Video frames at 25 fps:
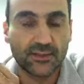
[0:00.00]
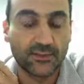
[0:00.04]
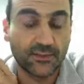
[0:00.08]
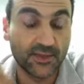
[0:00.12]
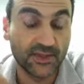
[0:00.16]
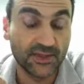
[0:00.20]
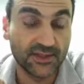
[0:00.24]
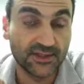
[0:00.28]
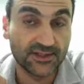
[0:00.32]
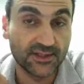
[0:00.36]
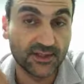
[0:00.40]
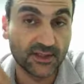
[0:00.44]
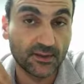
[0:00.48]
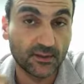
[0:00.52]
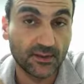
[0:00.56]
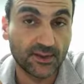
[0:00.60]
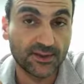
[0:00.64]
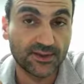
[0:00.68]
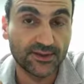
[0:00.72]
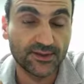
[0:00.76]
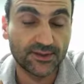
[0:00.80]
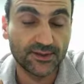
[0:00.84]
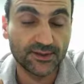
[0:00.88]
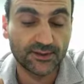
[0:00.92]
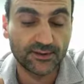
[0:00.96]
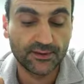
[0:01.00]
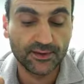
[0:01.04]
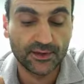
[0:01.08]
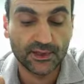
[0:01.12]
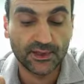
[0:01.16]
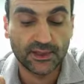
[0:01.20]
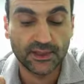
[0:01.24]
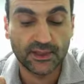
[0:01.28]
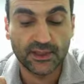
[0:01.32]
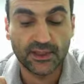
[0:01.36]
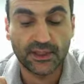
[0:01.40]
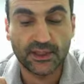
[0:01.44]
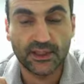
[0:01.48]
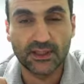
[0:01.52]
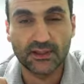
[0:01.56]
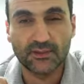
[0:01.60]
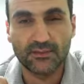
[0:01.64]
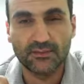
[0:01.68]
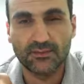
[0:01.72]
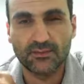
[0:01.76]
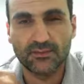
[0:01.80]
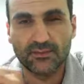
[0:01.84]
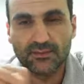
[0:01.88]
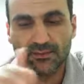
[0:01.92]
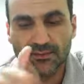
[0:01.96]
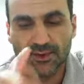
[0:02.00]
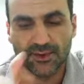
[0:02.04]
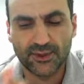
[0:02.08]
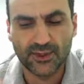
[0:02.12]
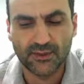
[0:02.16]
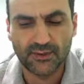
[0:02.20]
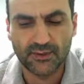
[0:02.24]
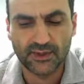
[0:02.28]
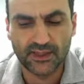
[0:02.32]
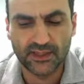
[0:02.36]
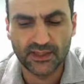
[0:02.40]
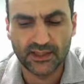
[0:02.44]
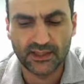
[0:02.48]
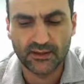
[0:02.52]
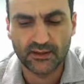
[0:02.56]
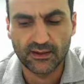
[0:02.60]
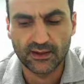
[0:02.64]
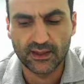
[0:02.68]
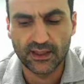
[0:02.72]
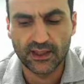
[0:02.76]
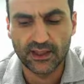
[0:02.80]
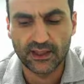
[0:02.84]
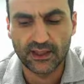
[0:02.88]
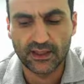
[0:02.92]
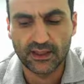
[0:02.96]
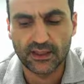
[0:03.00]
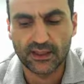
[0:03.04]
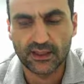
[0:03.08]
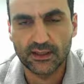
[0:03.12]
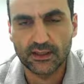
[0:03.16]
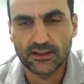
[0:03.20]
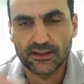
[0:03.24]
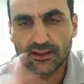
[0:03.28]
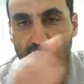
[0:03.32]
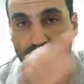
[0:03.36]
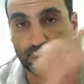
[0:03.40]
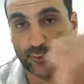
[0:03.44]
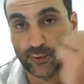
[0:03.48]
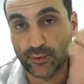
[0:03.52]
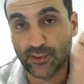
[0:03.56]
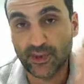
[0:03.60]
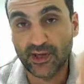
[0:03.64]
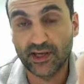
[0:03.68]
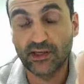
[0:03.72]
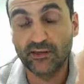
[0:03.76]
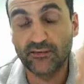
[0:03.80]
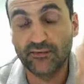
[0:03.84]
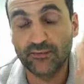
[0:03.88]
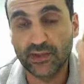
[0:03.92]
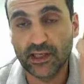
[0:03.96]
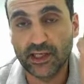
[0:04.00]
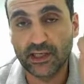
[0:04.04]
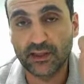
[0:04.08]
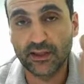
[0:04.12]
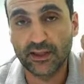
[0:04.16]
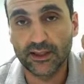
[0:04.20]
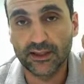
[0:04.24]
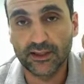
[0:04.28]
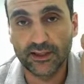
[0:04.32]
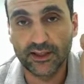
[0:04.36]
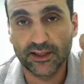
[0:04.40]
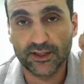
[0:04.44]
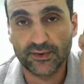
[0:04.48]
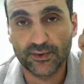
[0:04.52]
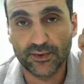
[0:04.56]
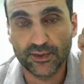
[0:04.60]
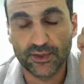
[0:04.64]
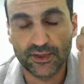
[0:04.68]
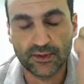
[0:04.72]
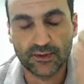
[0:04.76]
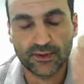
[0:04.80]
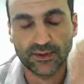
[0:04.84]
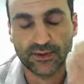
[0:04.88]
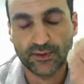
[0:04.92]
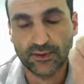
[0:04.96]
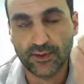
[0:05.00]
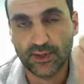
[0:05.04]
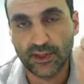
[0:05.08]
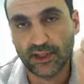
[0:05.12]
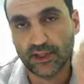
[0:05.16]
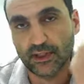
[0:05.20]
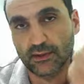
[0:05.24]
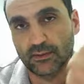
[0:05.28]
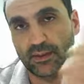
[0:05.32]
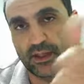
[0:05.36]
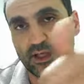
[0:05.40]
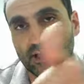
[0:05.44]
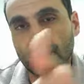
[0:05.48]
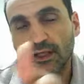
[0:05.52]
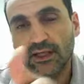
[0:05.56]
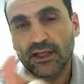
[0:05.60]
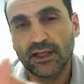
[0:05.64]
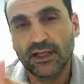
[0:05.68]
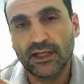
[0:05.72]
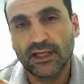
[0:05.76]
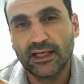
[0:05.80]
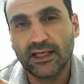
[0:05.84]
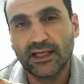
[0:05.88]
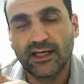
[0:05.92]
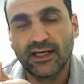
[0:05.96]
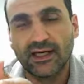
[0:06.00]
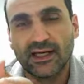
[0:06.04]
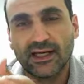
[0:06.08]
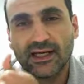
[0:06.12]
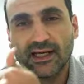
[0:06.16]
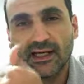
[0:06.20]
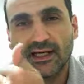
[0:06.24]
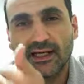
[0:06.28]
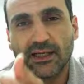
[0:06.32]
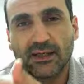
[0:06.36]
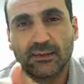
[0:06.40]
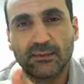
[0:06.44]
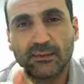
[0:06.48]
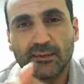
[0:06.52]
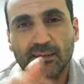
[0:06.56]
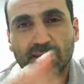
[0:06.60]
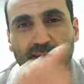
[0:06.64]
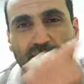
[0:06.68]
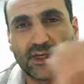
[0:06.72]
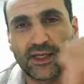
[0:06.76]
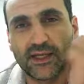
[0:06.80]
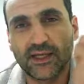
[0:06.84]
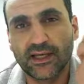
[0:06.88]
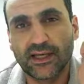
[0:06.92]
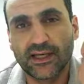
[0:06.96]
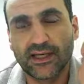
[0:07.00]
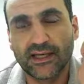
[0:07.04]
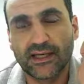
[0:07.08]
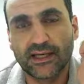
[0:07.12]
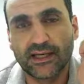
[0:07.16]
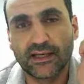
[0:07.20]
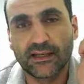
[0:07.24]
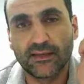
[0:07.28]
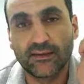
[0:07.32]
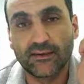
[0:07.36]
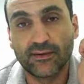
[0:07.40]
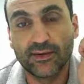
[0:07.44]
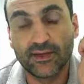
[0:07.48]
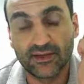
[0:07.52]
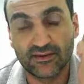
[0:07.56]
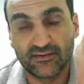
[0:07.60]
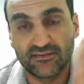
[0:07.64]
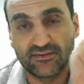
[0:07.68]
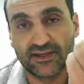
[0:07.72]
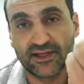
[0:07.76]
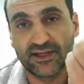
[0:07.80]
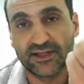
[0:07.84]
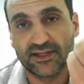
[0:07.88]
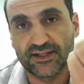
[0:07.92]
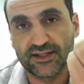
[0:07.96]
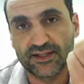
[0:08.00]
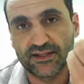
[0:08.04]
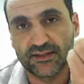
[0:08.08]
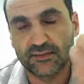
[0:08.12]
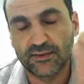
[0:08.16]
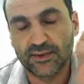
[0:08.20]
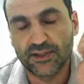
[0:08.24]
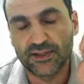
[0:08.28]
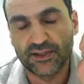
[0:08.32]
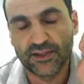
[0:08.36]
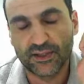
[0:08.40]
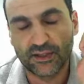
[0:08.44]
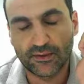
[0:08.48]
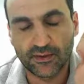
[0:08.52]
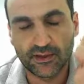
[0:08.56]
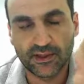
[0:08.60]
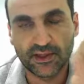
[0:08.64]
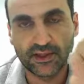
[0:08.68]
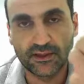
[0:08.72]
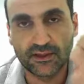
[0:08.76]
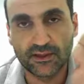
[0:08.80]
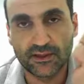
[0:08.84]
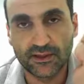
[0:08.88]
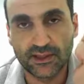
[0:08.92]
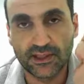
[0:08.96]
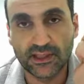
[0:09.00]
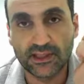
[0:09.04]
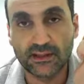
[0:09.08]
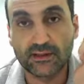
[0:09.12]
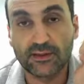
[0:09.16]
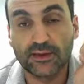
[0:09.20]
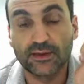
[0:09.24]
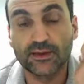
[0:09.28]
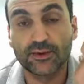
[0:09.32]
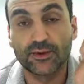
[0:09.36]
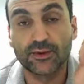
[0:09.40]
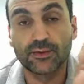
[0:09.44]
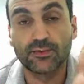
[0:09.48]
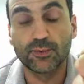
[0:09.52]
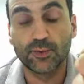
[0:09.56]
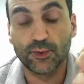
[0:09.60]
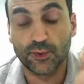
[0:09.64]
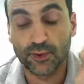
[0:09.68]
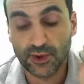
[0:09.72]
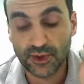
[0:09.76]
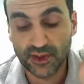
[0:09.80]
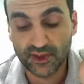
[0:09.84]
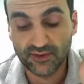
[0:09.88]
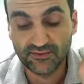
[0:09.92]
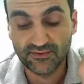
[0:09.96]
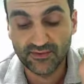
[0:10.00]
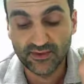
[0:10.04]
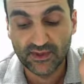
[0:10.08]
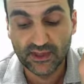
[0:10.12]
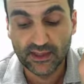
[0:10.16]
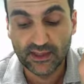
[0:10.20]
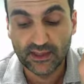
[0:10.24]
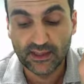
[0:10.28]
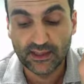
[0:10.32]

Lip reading: some things that I wasn't doing. Predominantly, some repetitive trade ideas, which I wasn't thinking about, and the events, which I really need to get on and do more of.